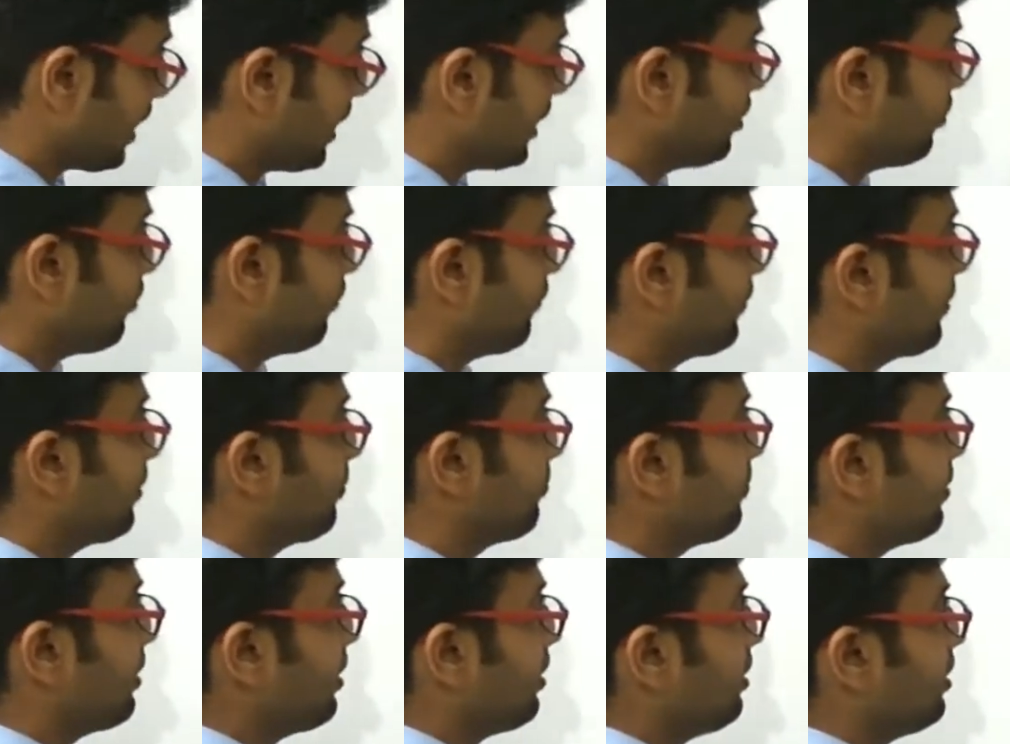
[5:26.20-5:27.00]
kind of
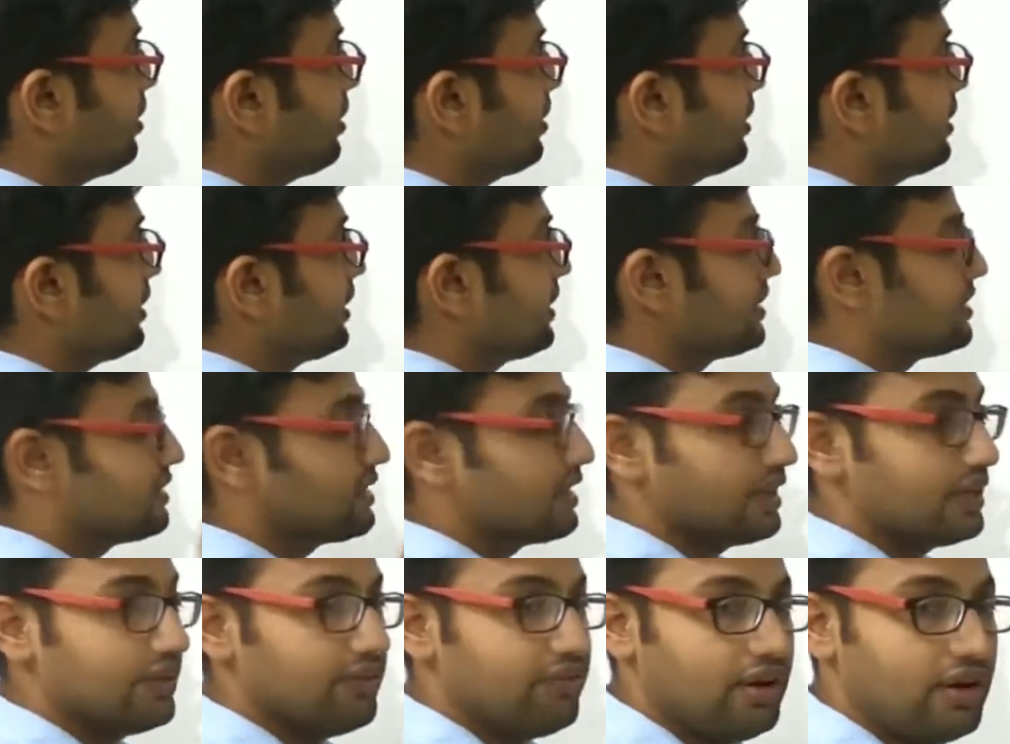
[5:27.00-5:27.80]
number? Is
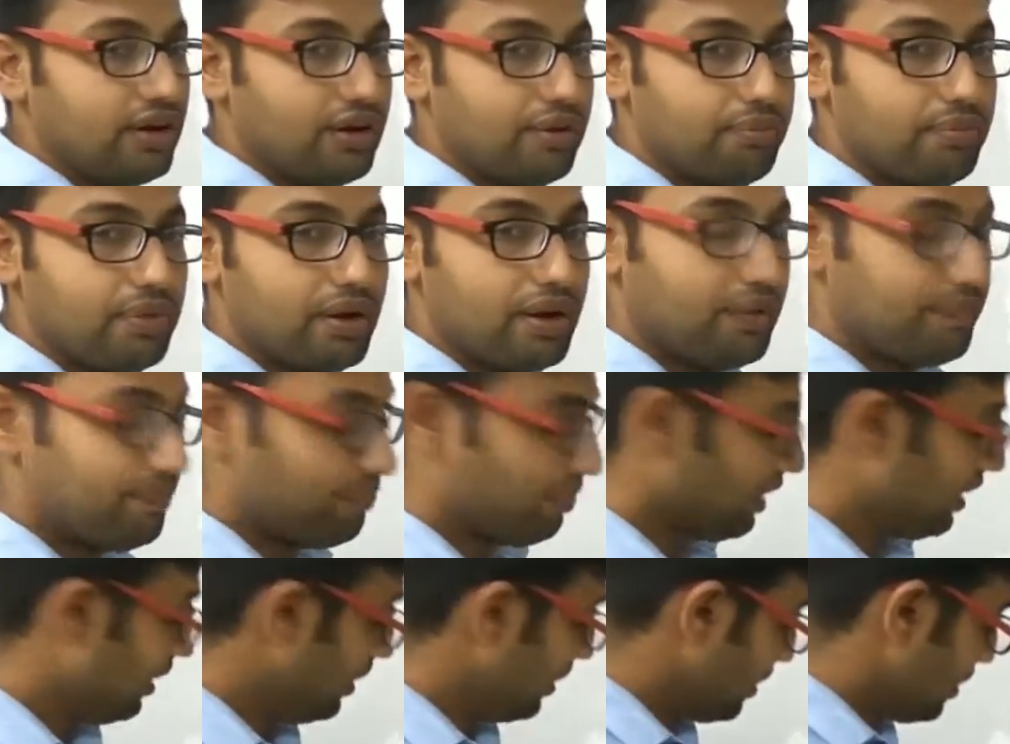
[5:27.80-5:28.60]
an even number.
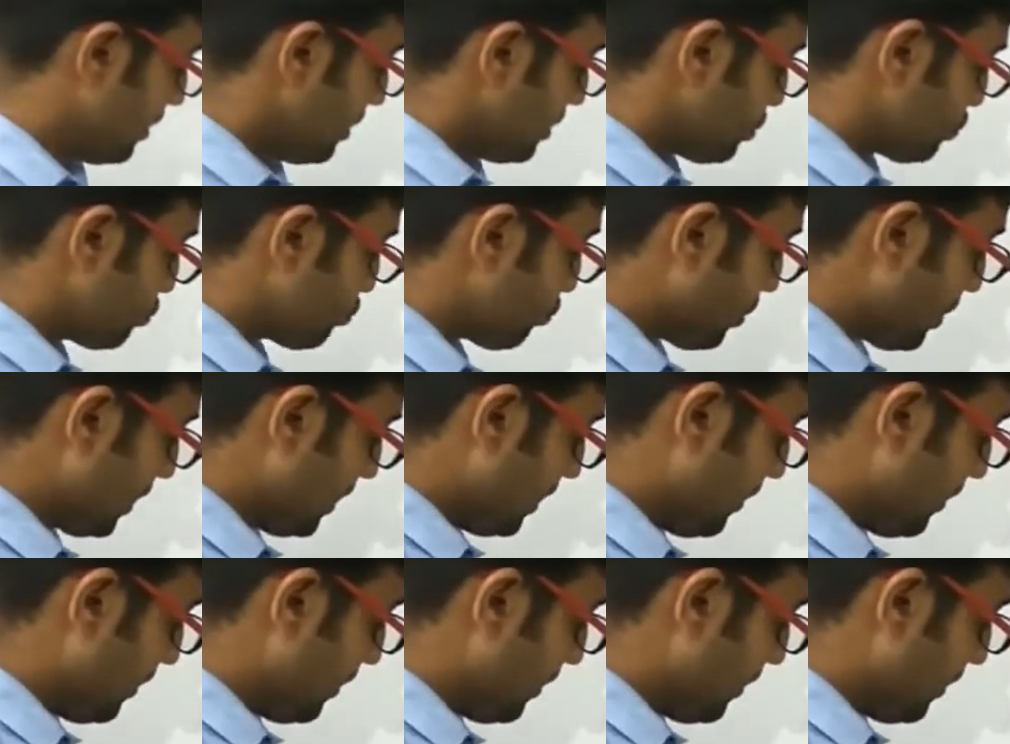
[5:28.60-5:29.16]
So